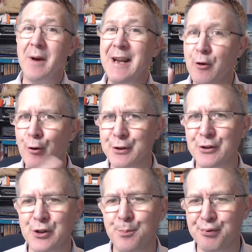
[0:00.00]
in order
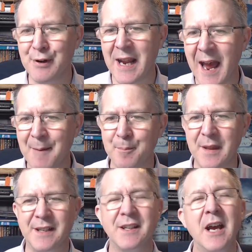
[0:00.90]
to preempt
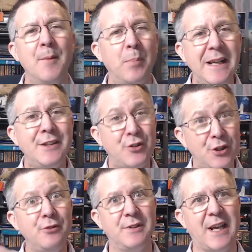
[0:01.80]
this, please
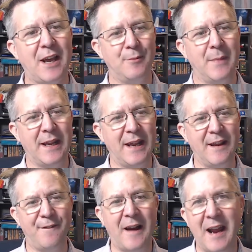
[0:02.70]
do tell me
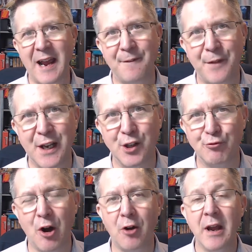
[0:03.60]
if I have things
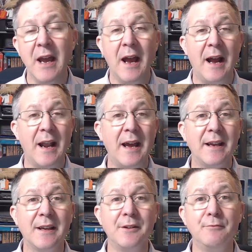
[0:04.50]
wrong and I
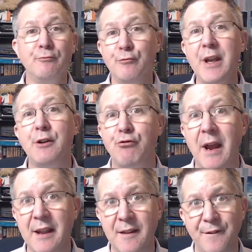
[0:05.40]
can
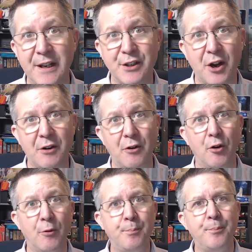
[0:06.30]
recreate the video
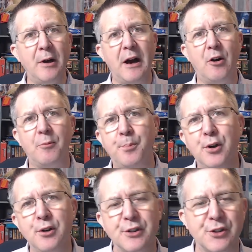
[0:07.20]
or, or
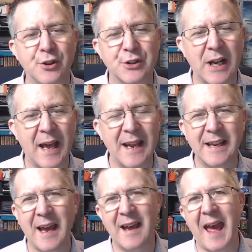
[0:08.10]
put sort of
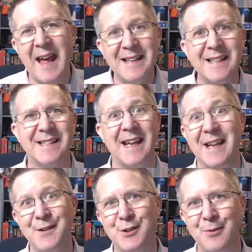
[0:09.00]
like edits
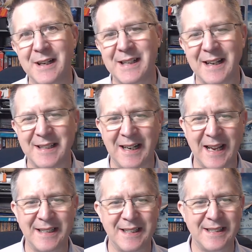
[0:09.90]
into it at a
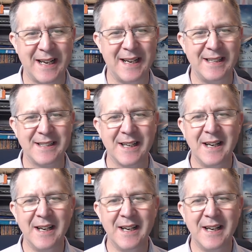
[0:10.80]
later date.